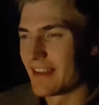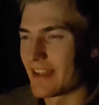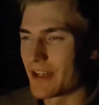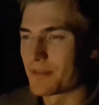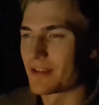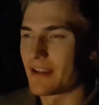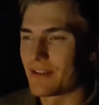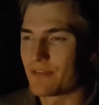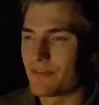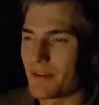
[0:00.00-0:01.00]
that one. I
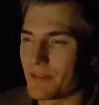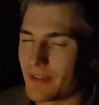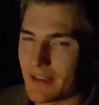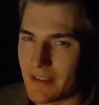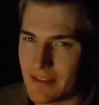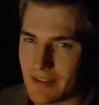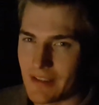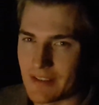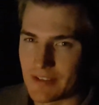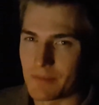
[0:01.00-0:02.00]
have felt like it
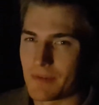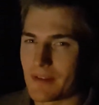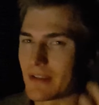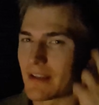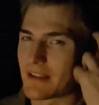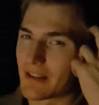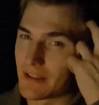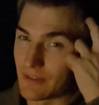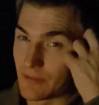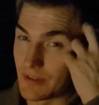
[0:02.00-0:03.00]
is something that I
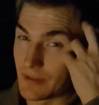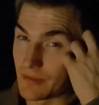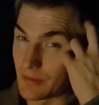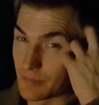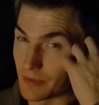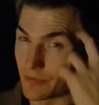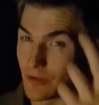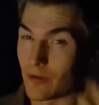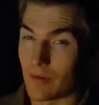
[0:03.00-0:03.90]
kind of do before.